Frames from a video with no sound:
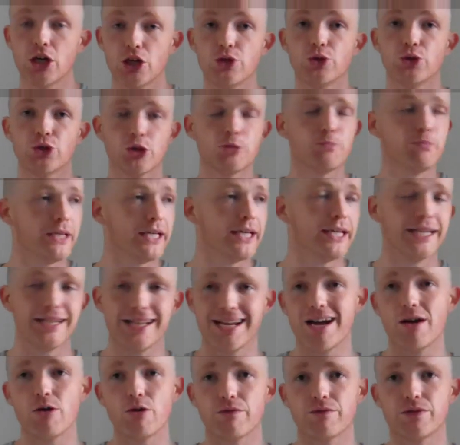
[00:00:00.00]
You should be in
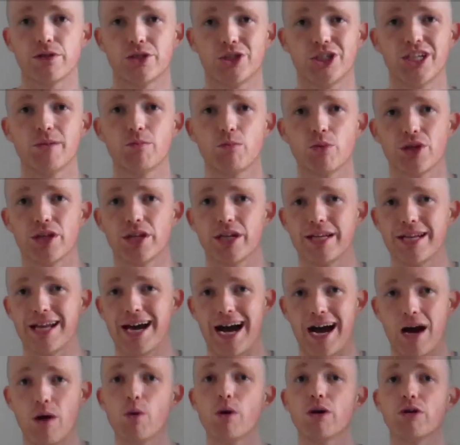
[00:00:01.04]
and out of the gym within an
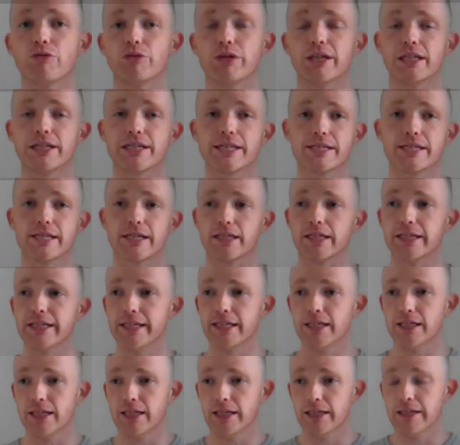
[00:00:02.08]
hour,
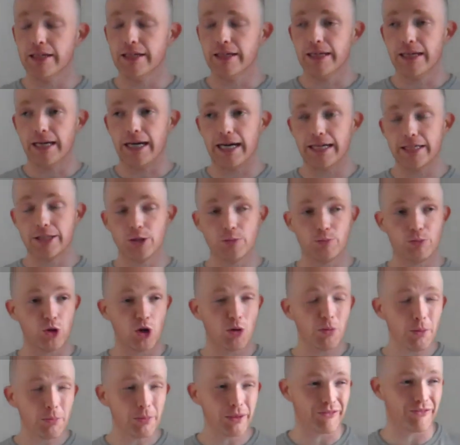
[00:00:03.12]
realistically, and you'll
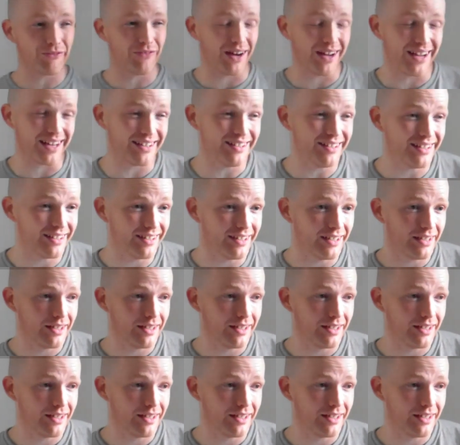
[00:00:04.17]
probably find